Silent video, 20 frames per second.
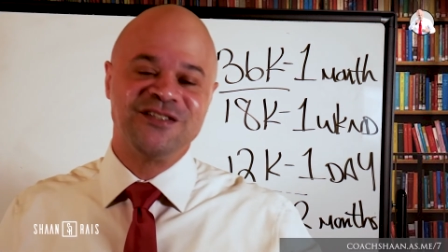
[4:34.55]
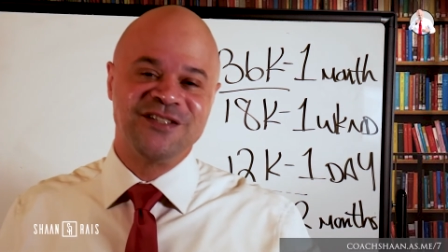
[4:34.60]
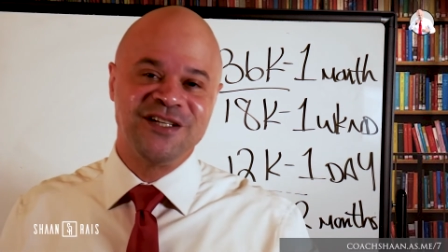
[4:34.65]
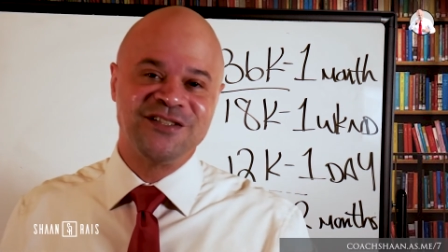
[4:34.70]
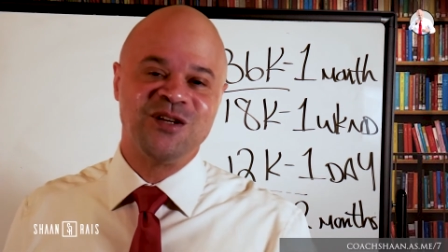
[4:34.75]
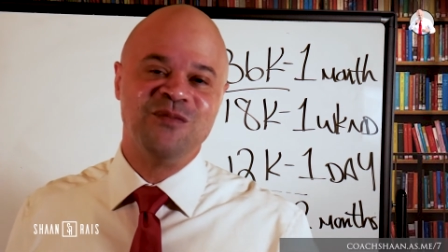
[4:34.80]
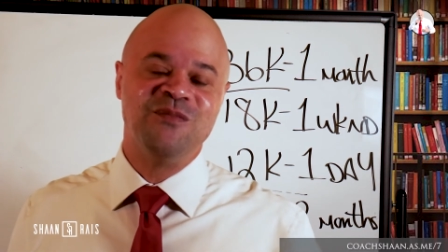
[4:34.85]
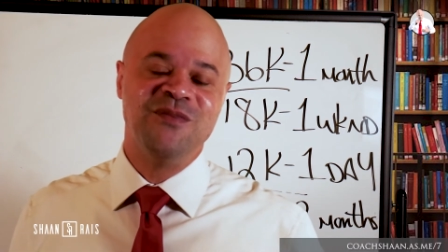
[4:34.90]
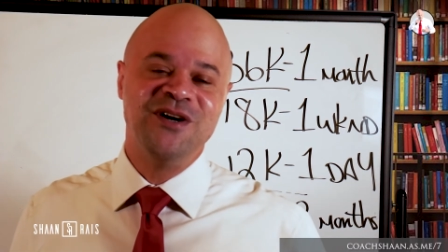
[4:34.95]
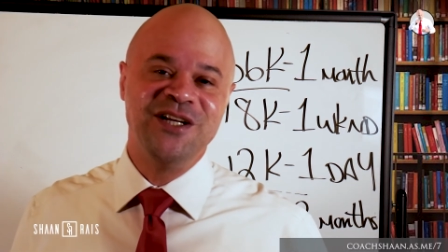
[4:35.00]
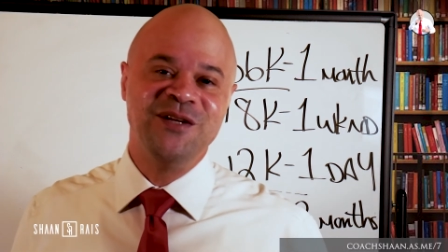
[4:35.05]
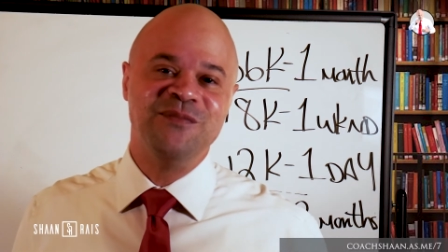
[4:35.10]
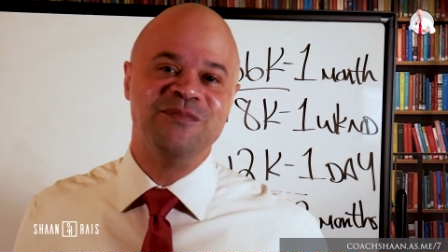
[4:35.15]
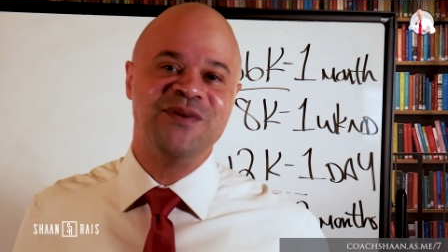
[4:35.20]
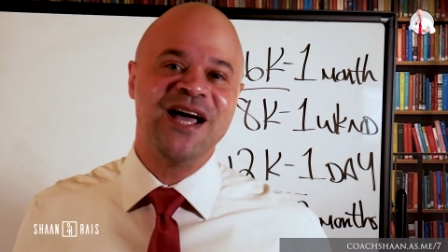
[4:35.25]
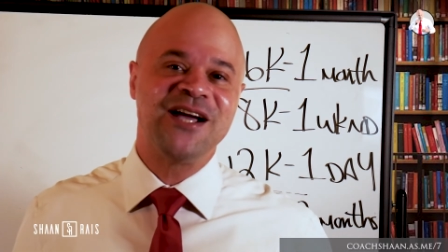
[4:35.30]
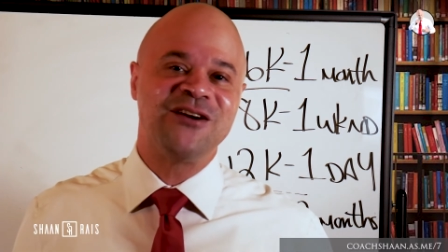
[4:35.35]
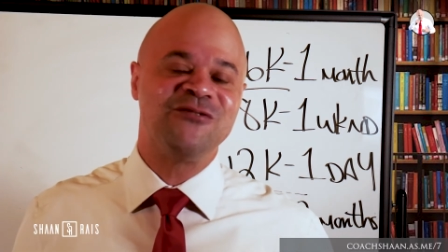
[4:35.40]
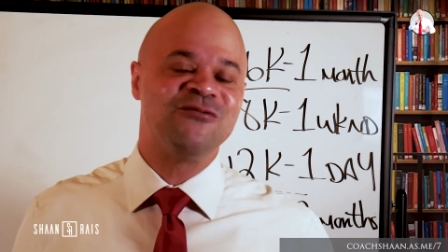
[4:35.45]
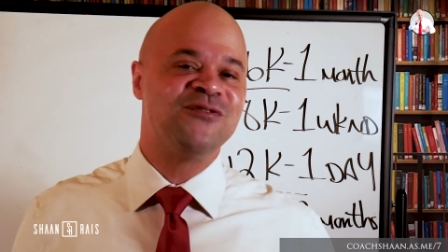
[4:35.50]
there's a money
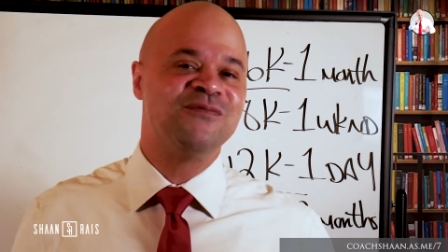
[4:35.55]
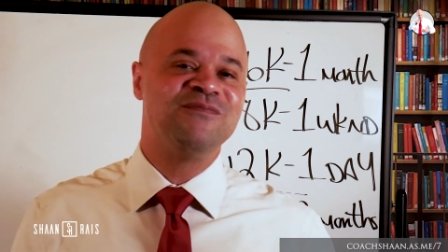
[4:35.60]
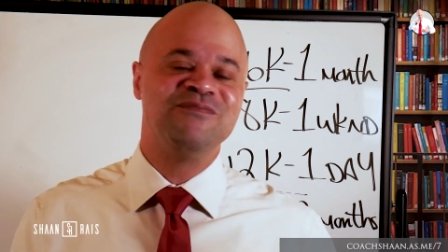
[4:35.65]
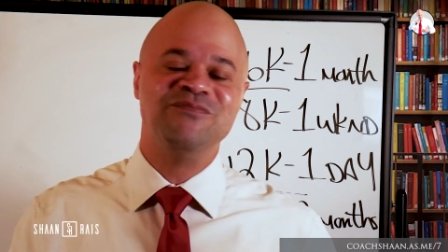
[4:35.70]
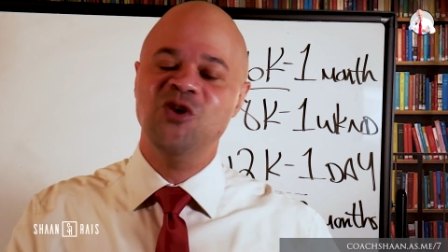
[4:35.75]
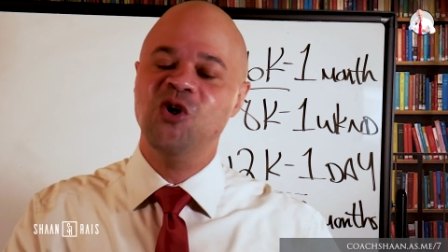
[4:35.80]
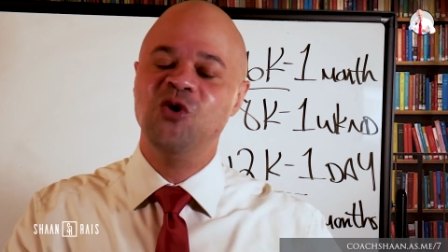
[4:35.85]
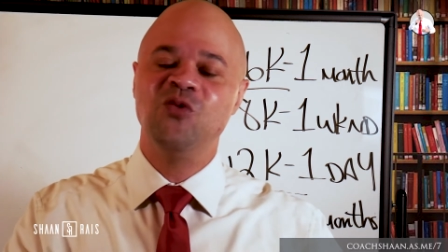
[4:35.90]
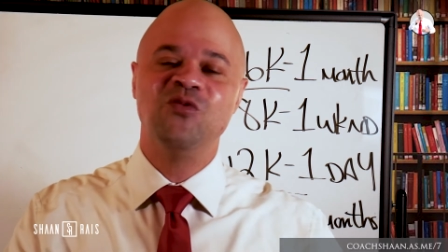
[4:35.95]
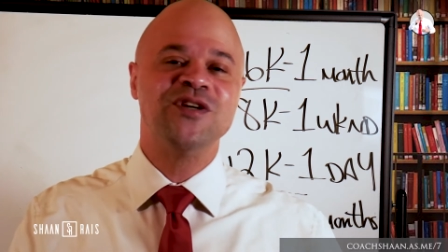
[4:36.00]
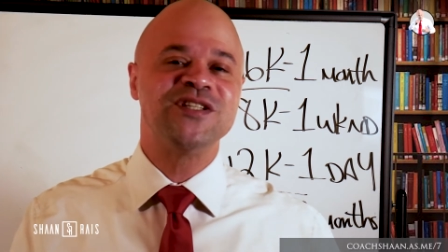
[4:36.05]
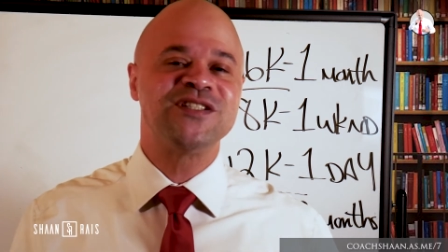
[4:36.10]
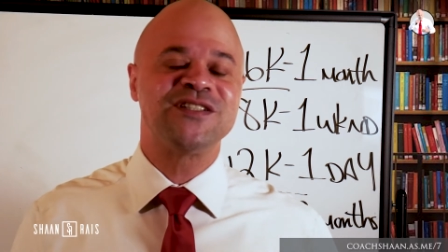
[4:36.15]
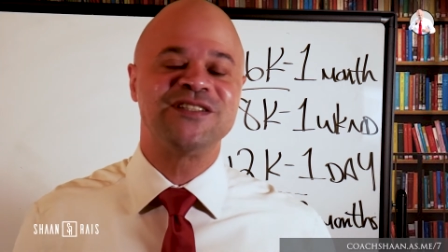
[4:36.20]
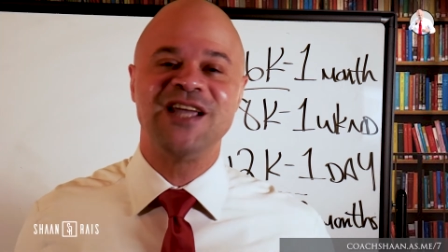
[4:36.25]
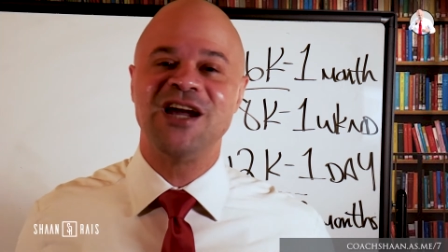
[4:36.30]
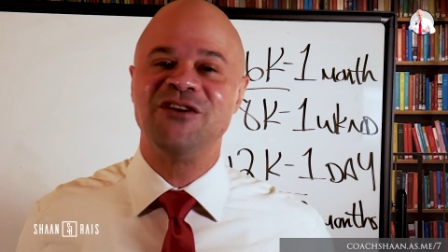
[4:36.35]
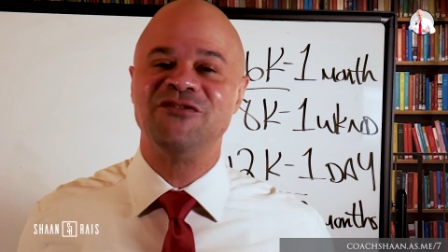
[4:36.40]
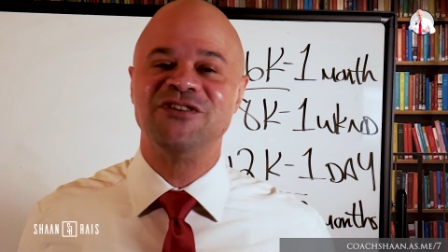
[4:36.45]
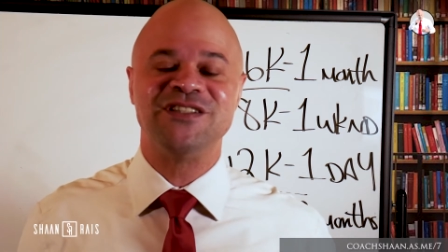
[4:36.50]
back, no risk
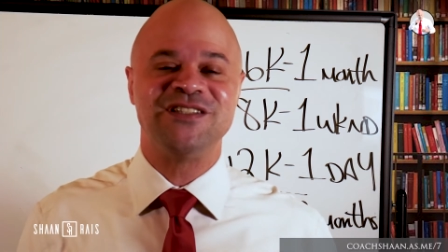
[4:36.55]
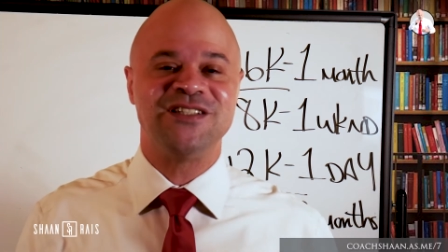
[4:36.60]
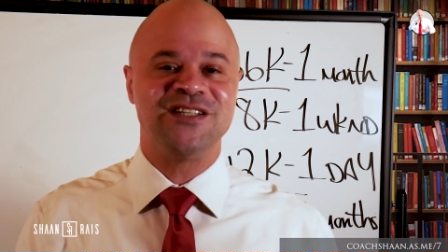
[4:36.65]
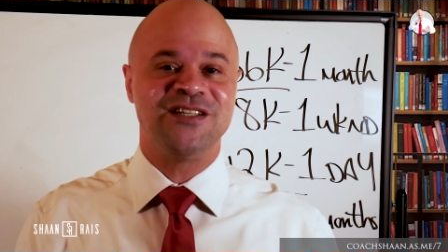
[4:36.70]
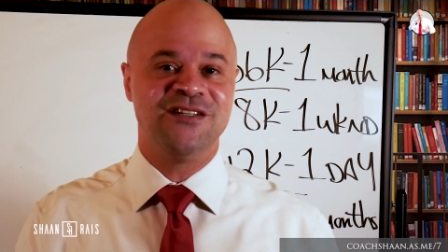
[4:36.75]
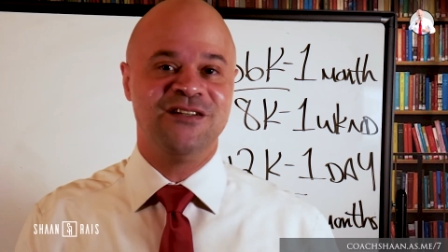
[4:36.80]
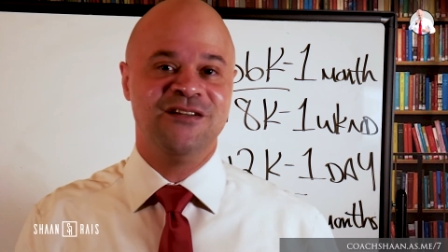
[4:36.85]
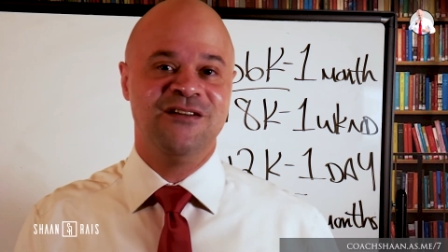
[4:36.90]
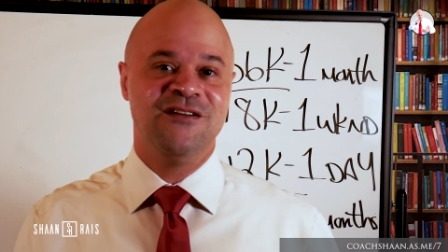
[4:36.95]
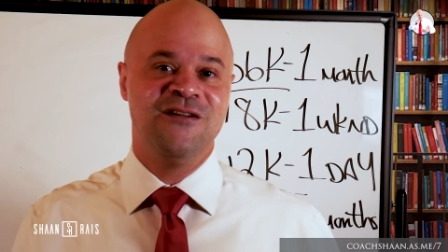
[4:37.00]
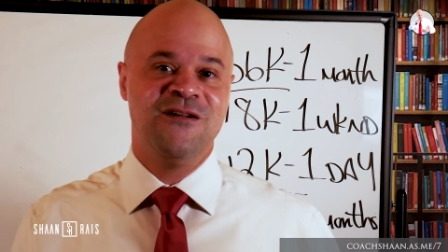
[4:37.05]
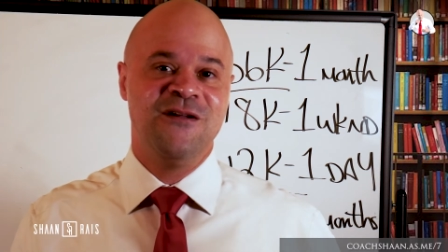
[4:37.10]
guarantee.